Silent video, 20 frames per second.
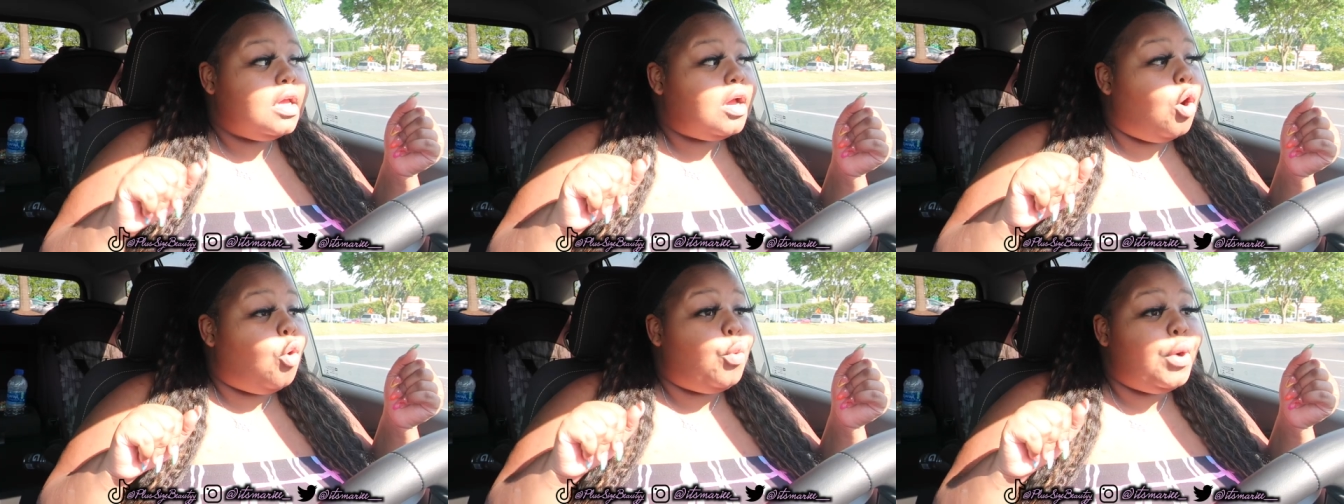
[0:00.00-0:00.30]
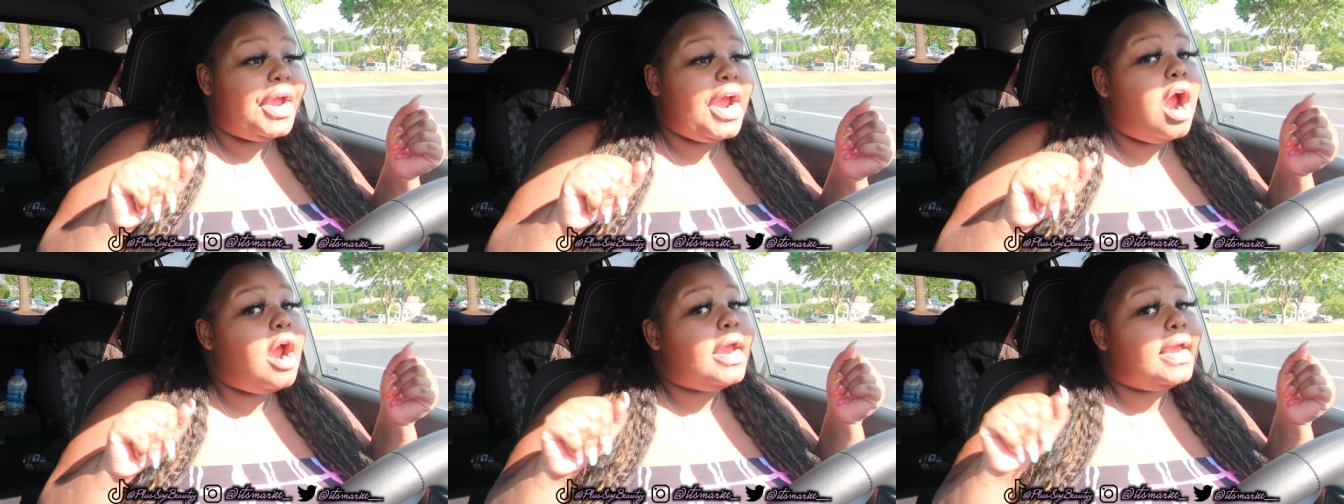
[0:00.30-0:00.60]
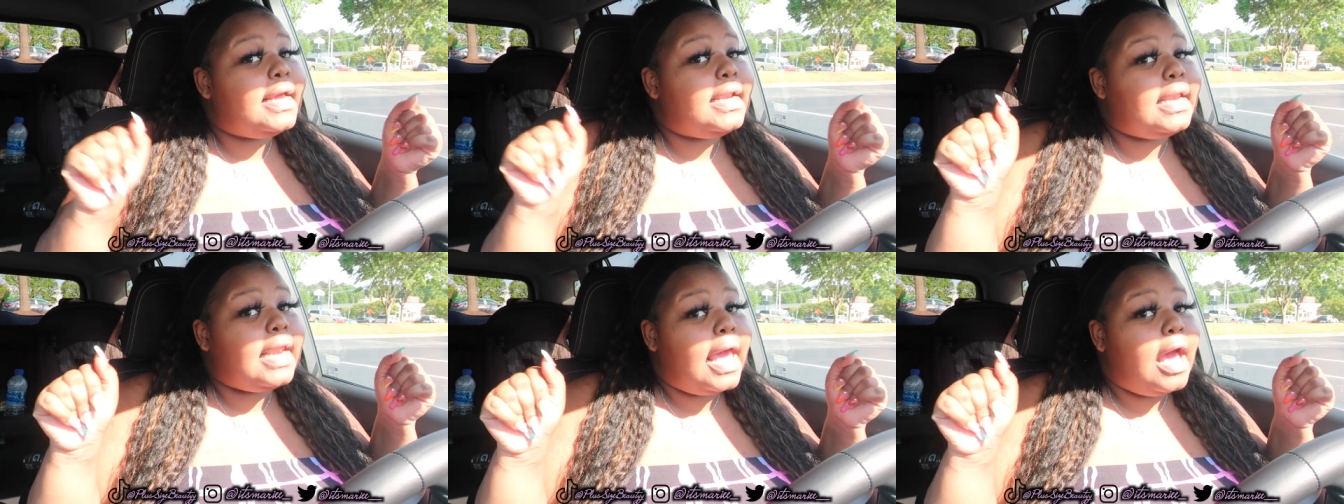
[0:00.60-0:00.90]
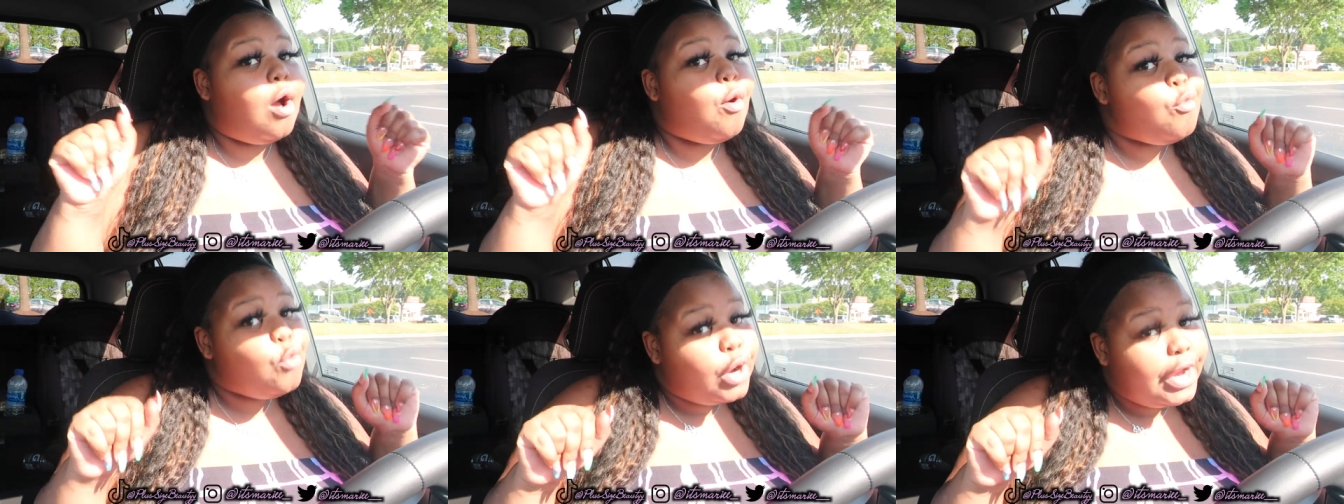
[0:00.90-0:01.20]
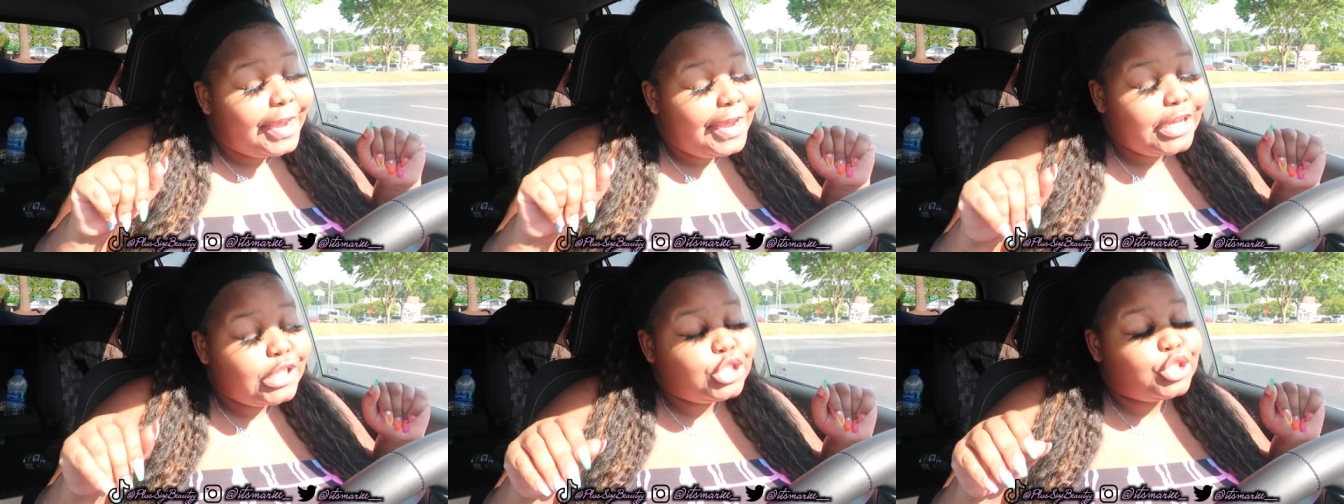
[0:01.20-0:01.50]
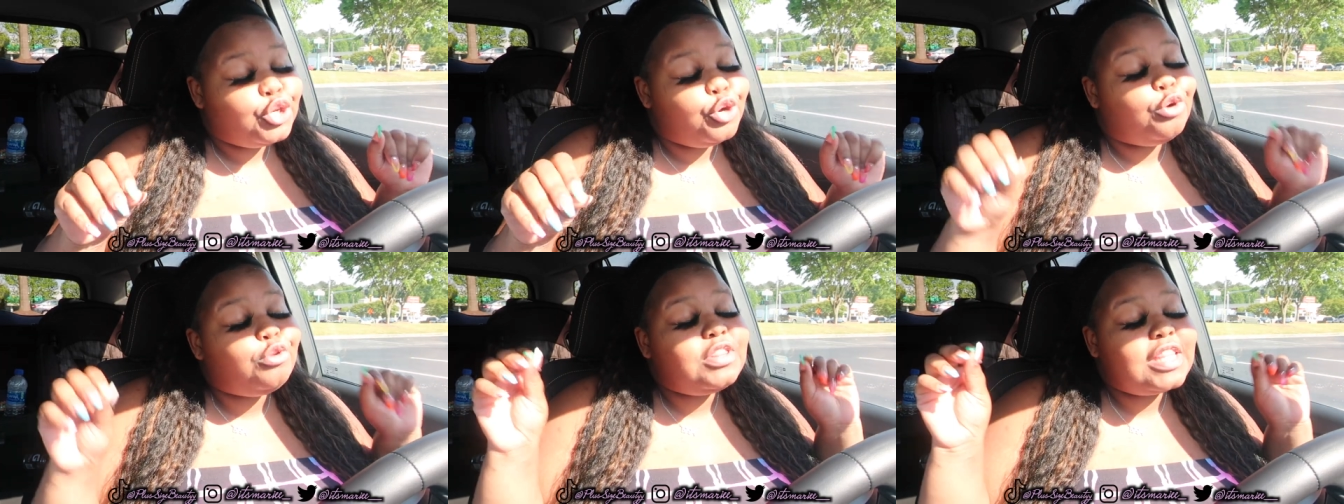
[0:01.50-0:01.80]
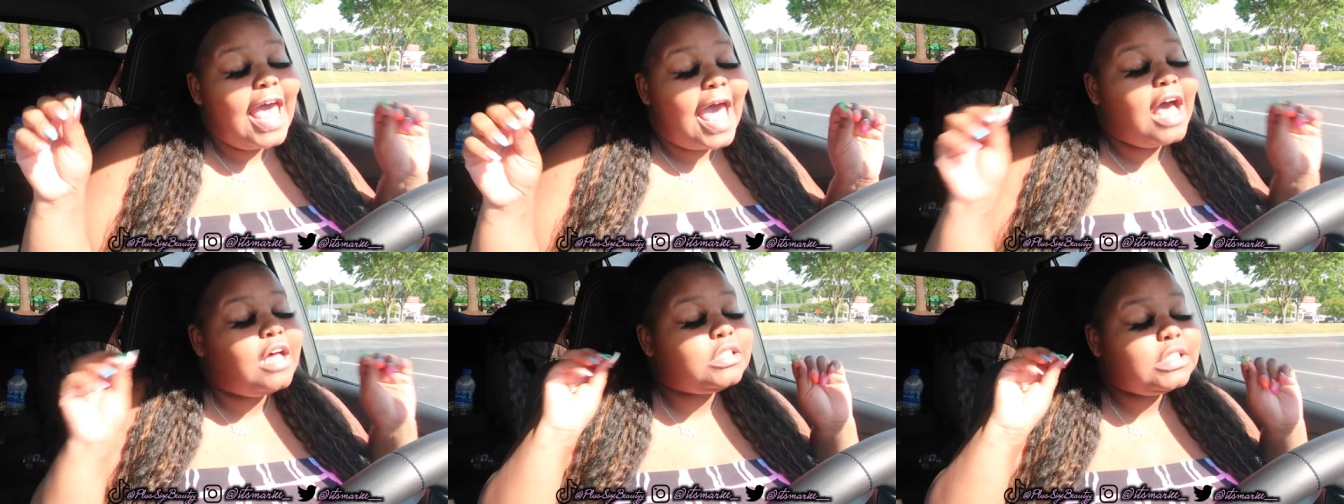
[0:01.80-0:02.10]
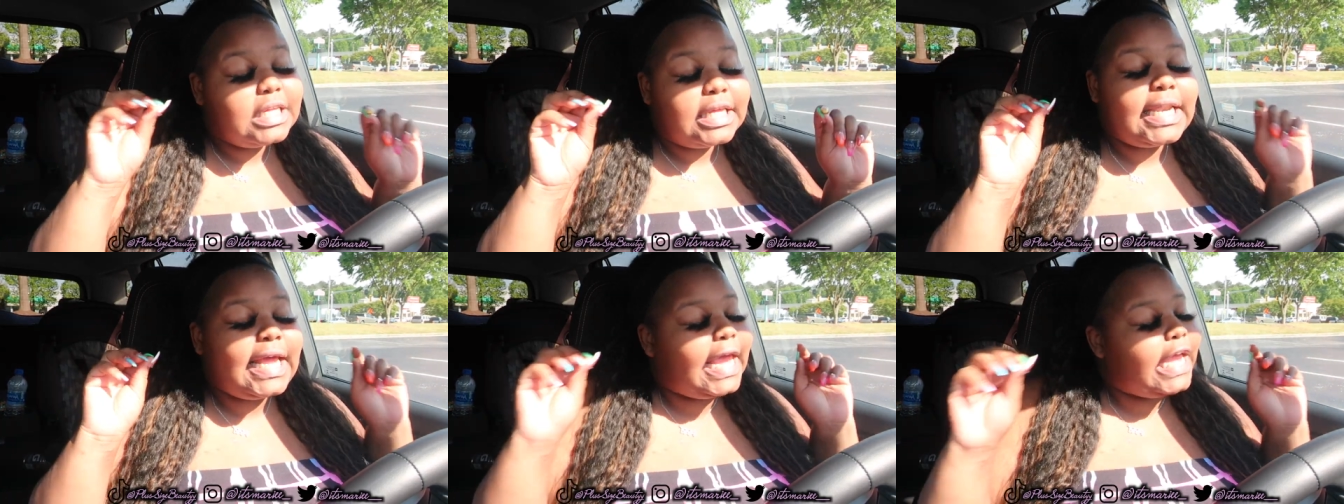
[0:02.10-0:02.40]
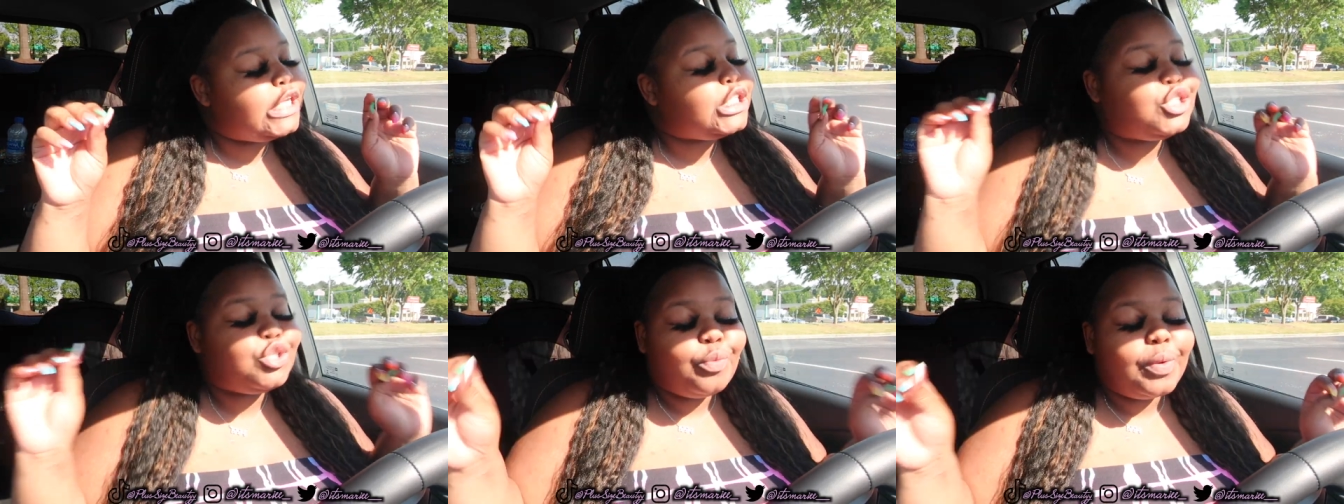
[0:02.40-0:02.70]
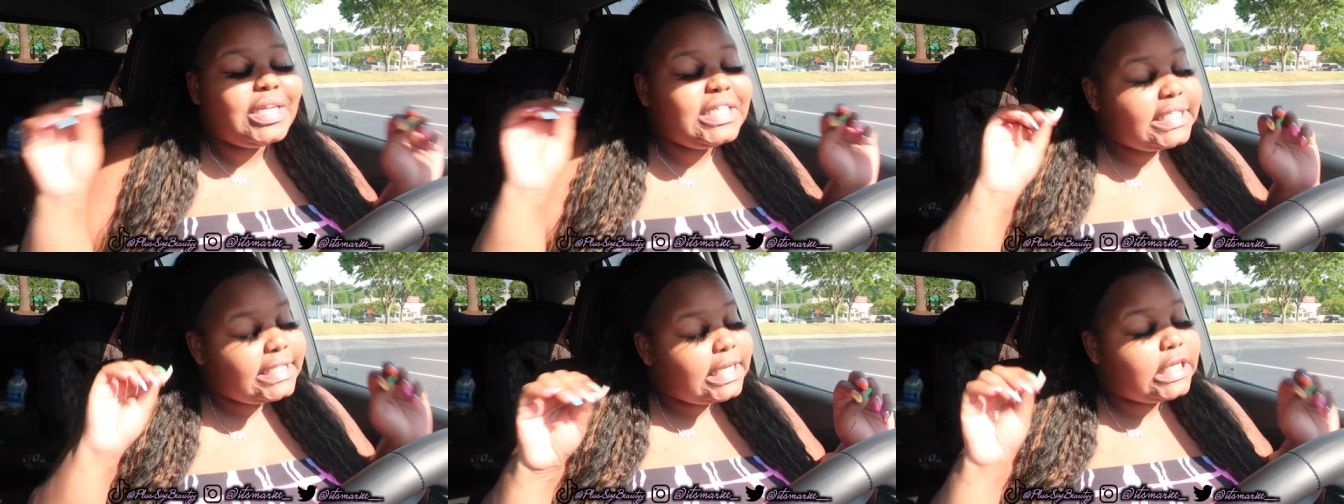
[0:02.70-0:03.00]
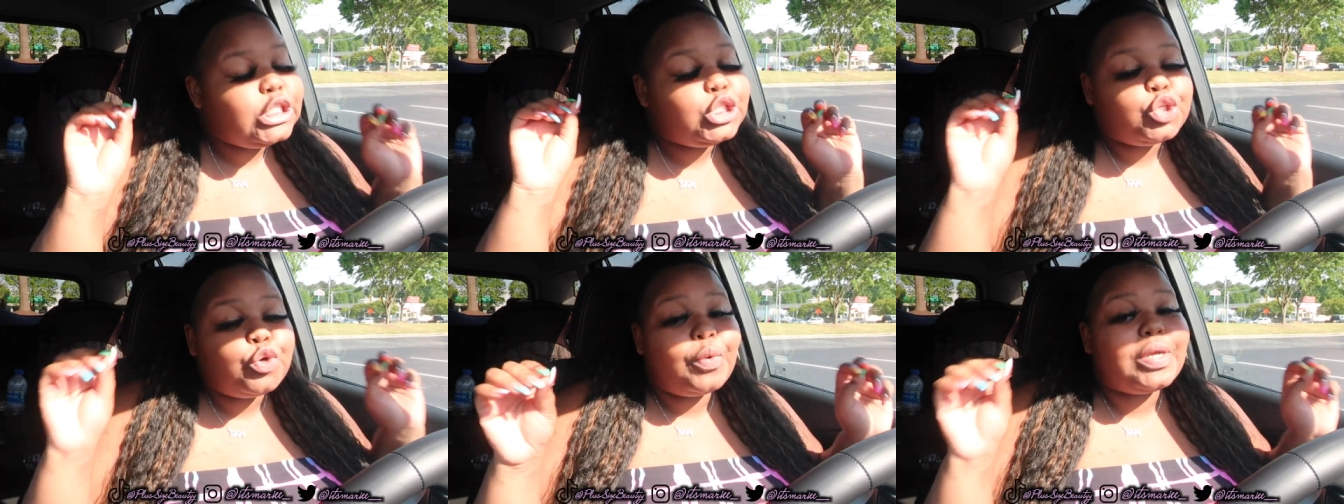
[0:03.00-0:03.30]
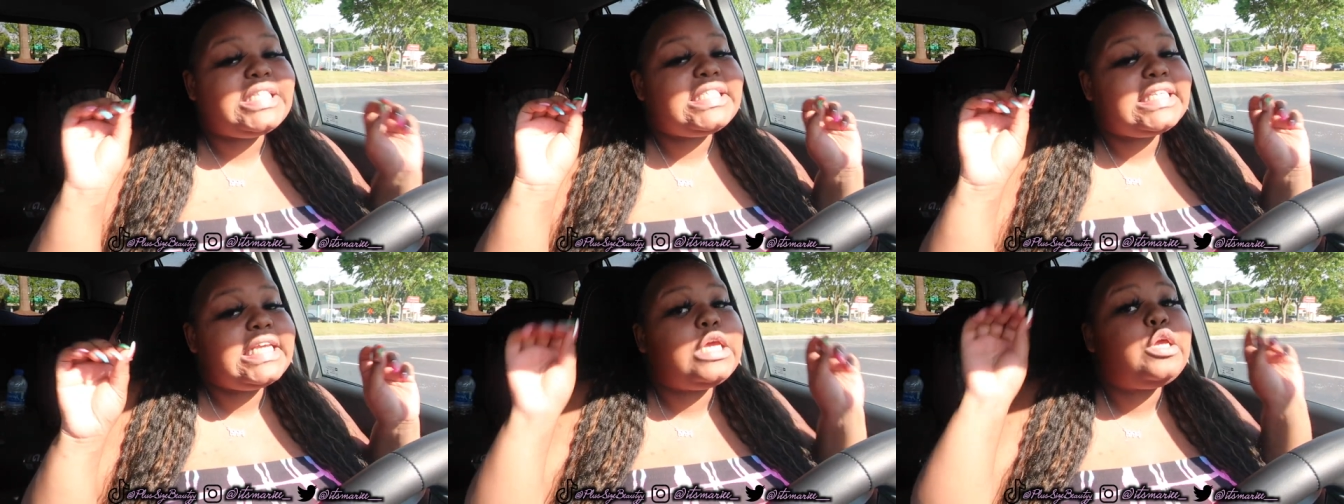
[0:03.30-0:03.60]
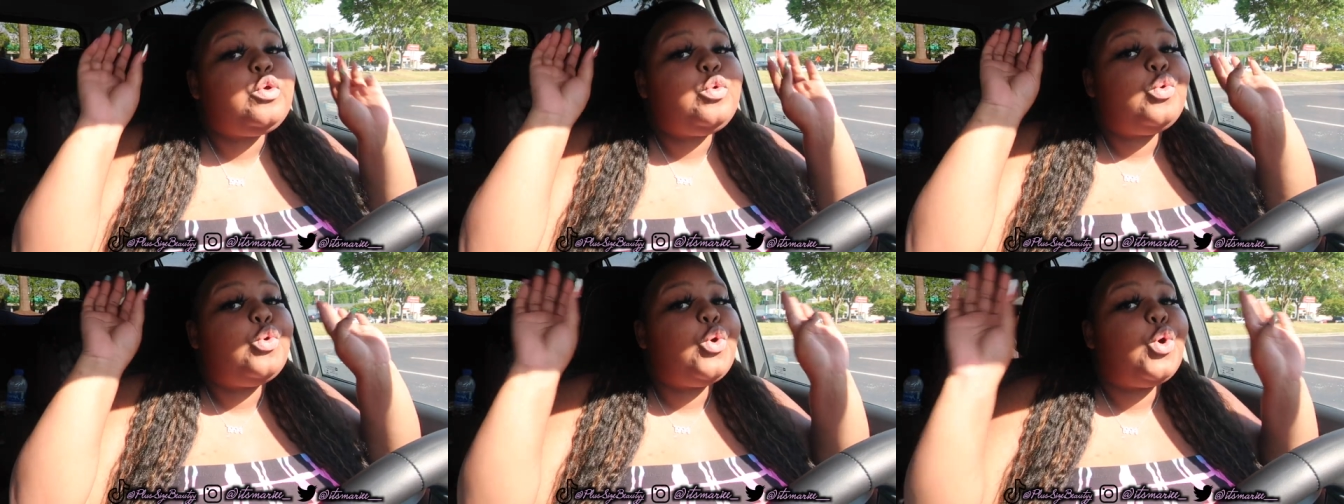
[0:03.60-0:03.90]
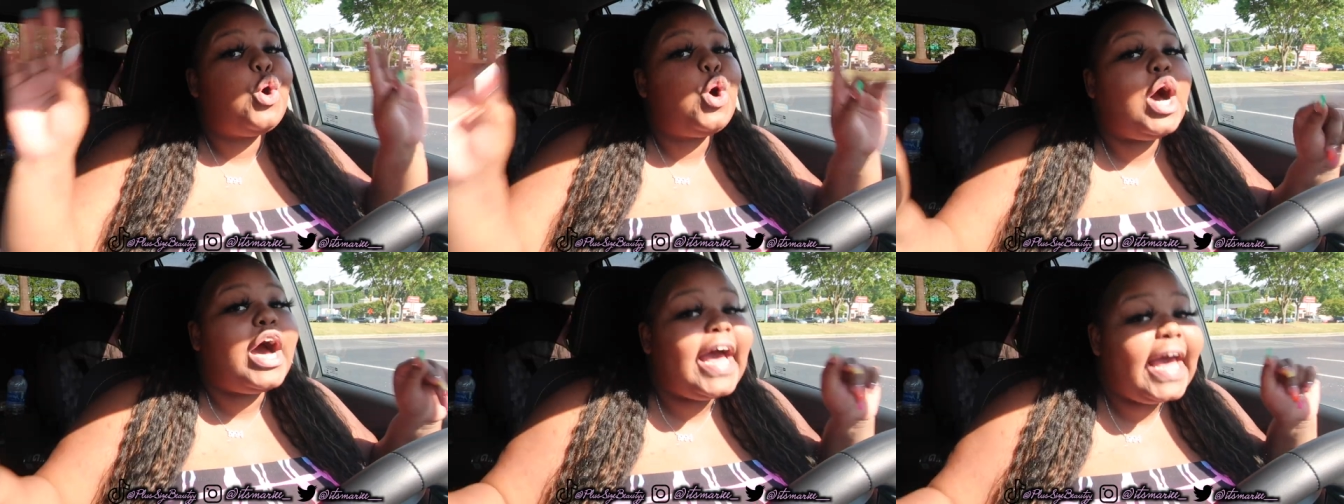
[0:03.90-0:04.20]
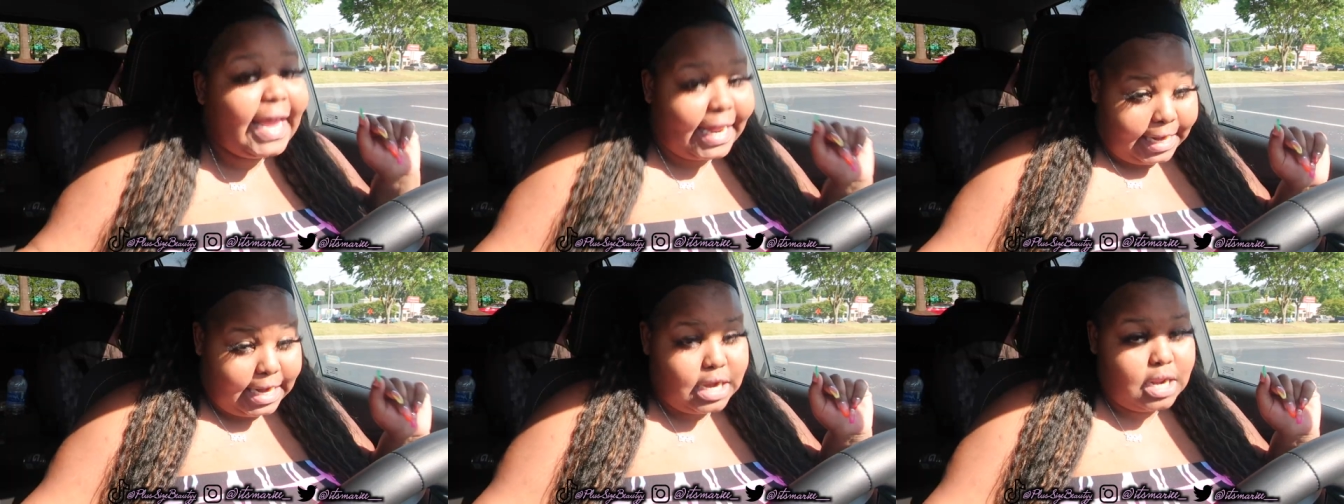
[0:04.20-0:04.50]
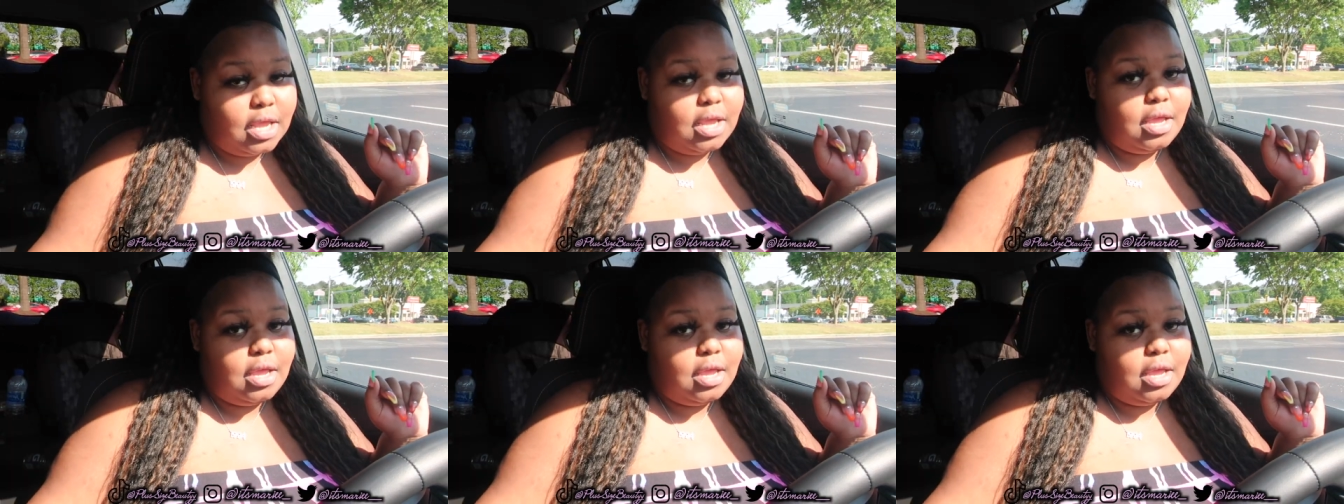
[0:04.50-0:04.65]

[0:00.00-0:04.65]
We are in now what? 2021.